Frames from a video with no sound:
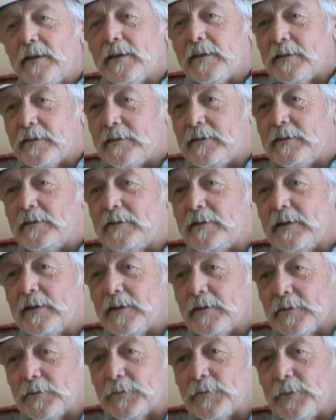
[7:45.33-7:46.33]
it
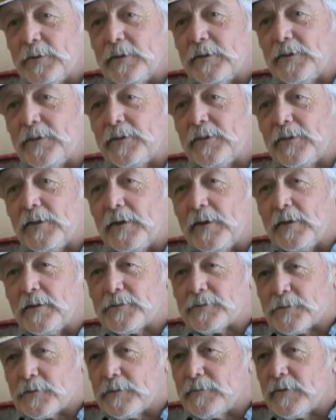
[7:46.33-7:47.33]
dealt with
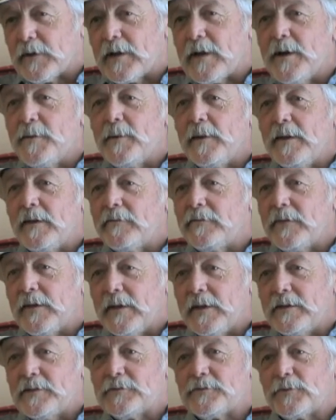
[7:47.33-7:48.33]
sort of a coming of
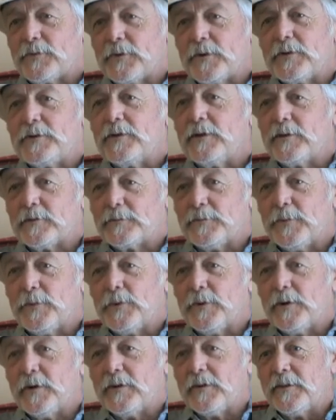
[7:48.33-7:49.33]
age for a young
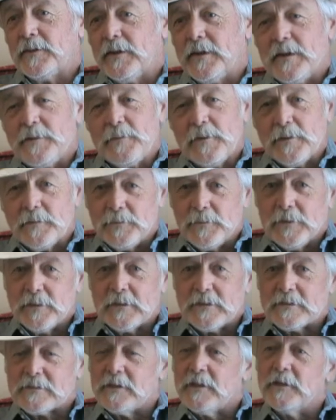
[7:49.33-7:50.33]
boy. The name of the
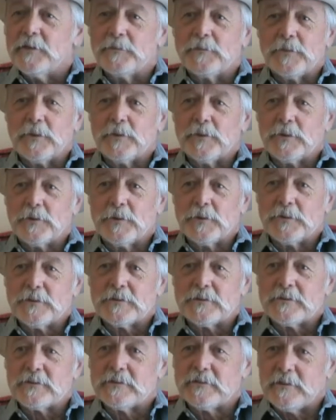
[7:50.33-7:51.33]
book is UNBROKE
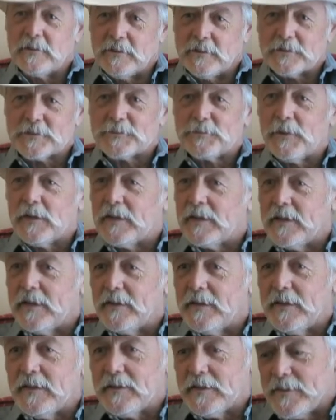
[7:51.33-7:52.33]
HORSES, and I'll explain how
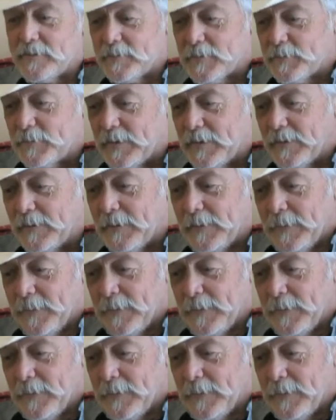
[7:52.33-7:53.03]
that came about.